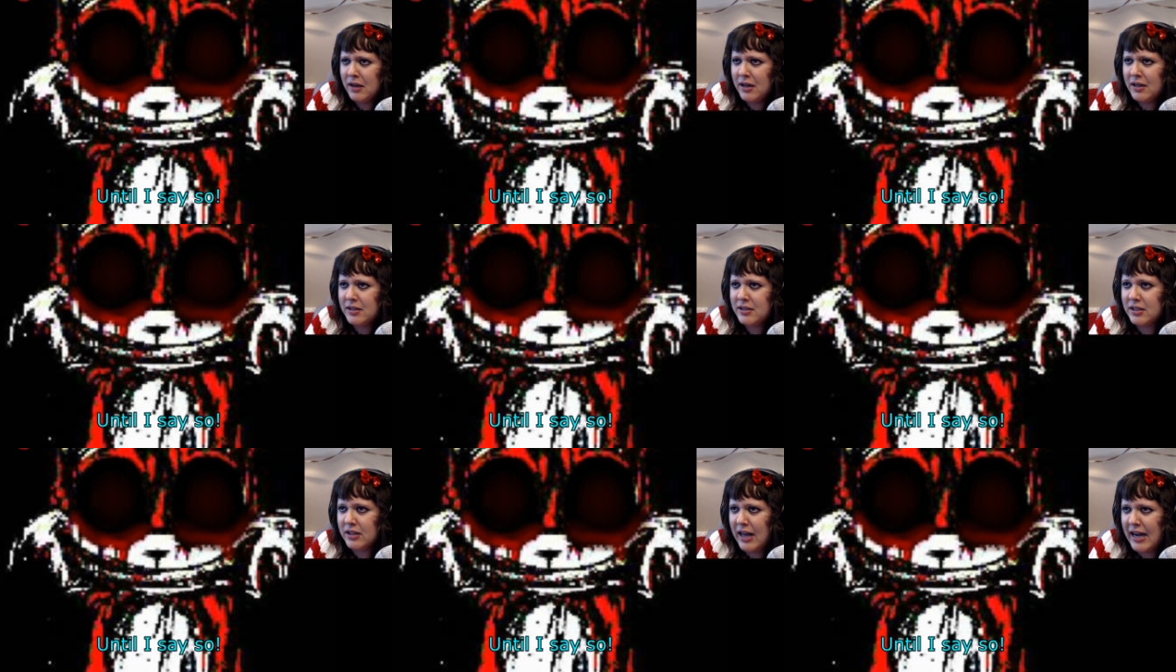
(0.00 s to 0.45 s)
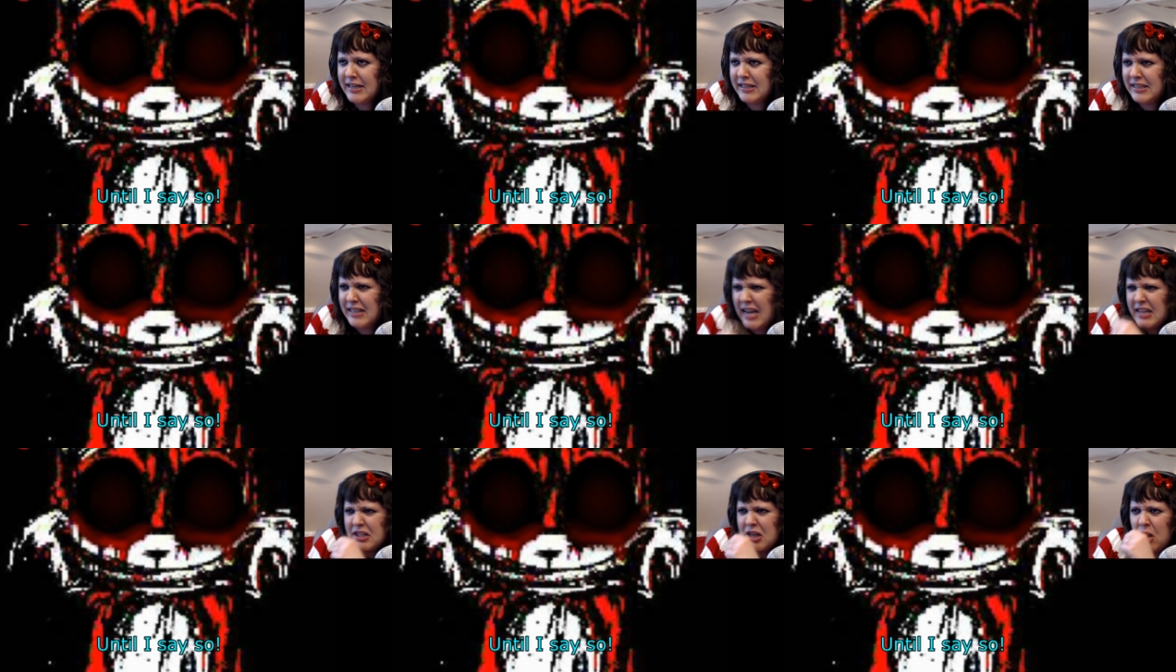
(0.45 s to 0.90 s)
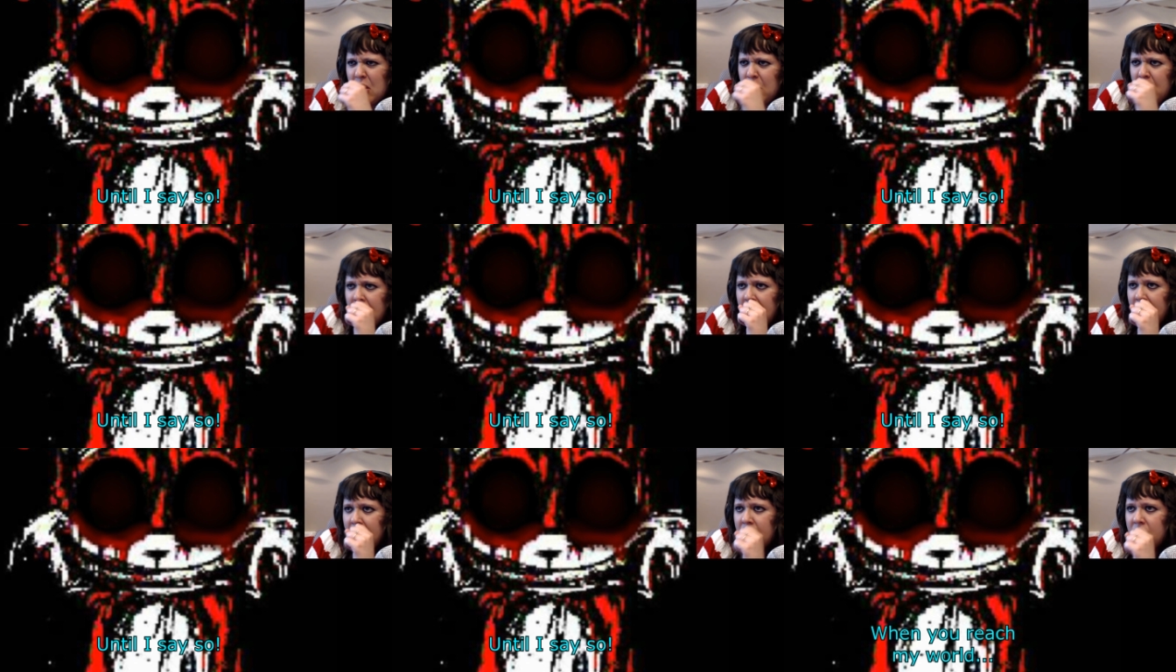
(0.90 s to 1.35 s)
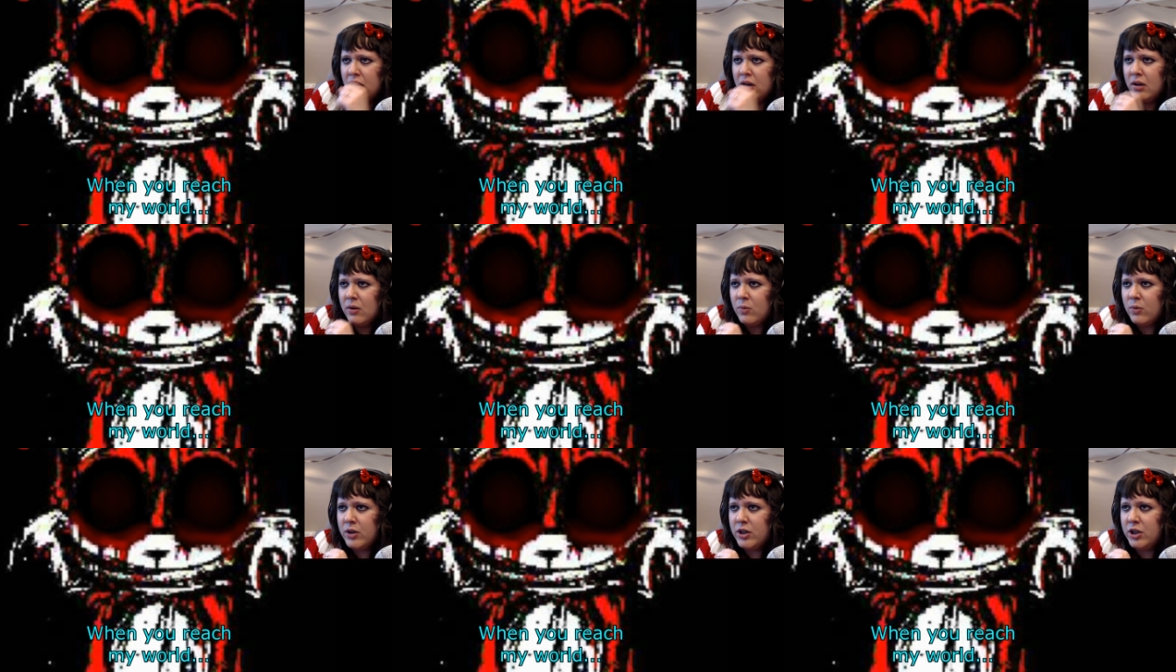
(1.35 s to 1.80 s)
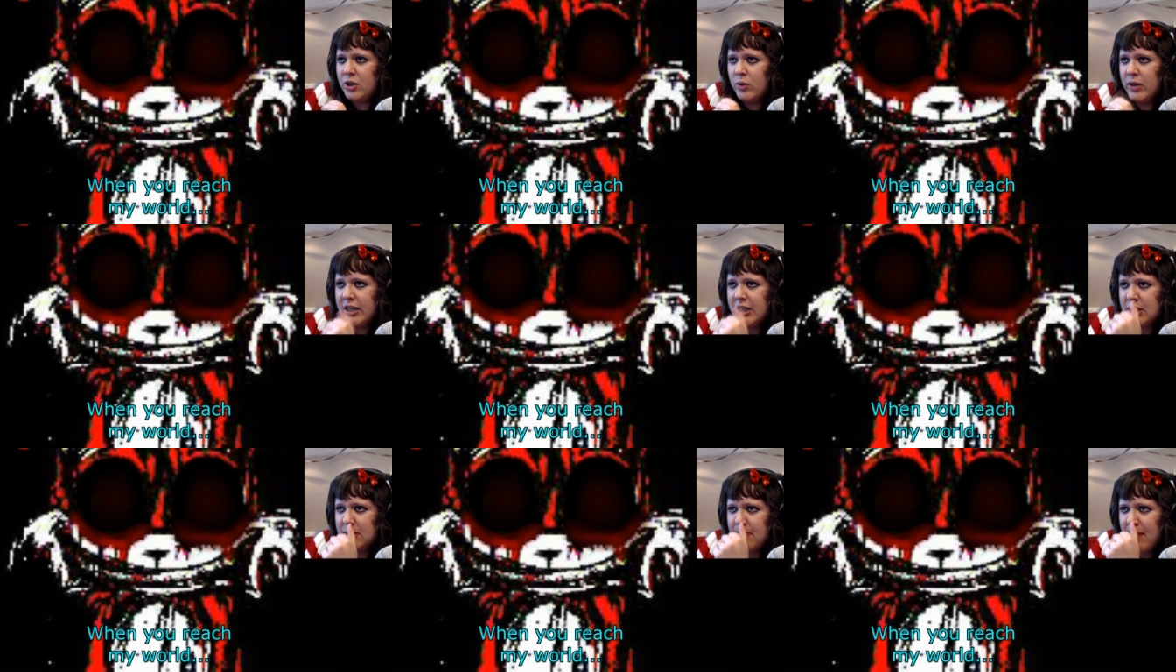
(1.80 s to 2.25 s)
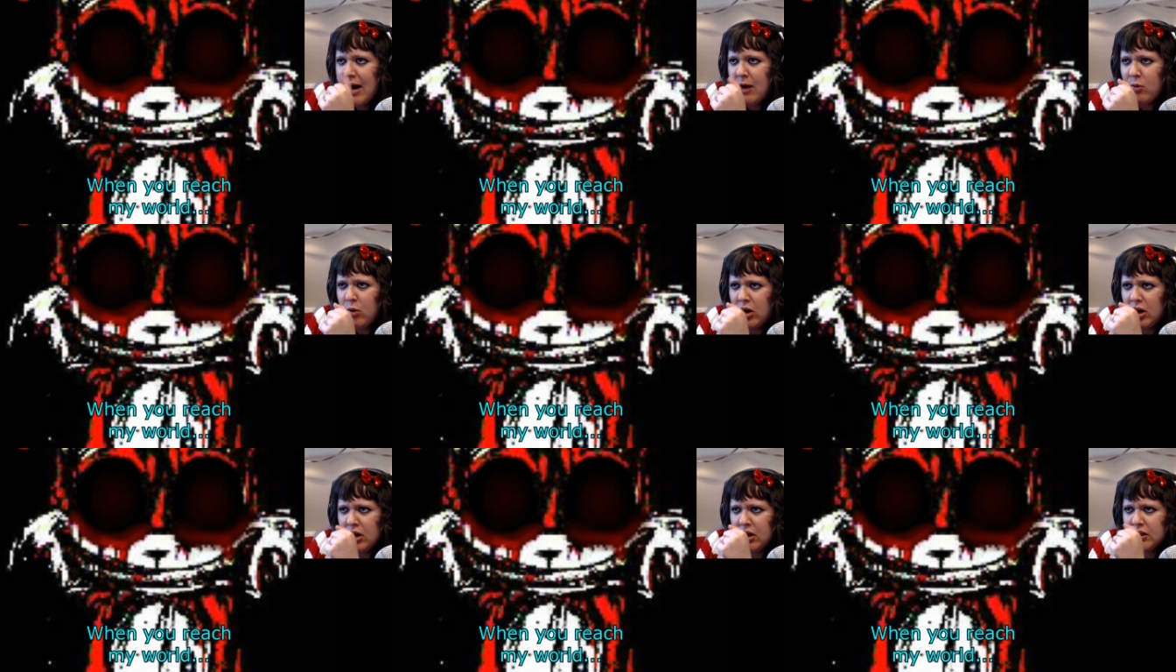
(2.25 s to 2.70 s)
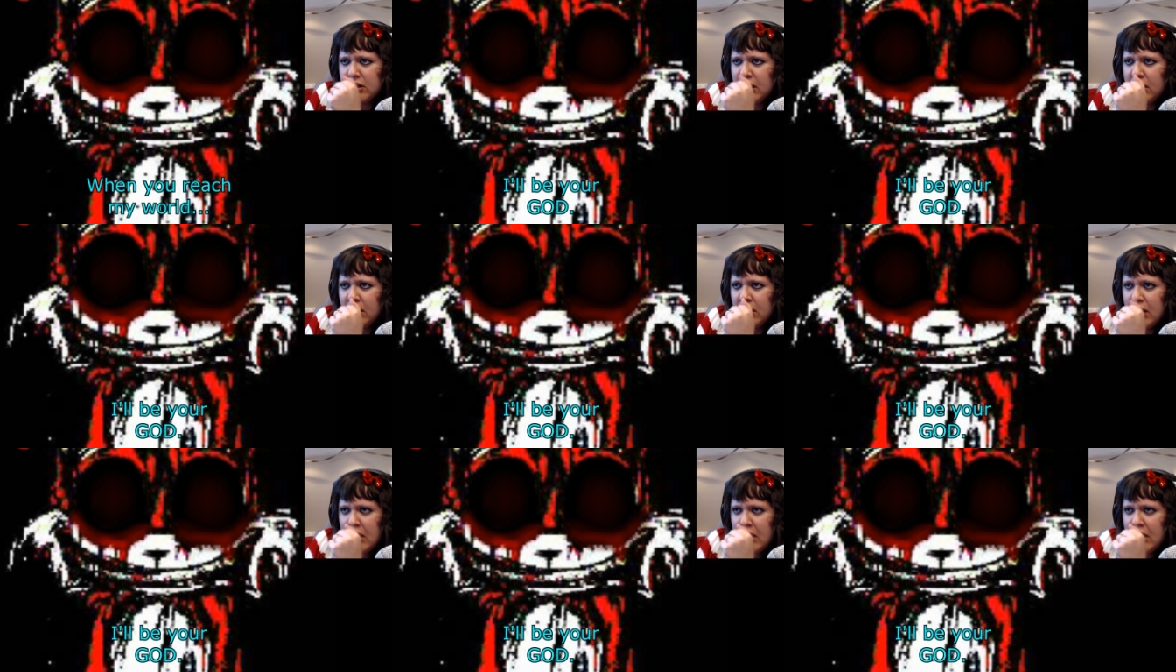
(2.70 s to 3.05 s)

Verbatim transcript: Until I say so. When you reach my world,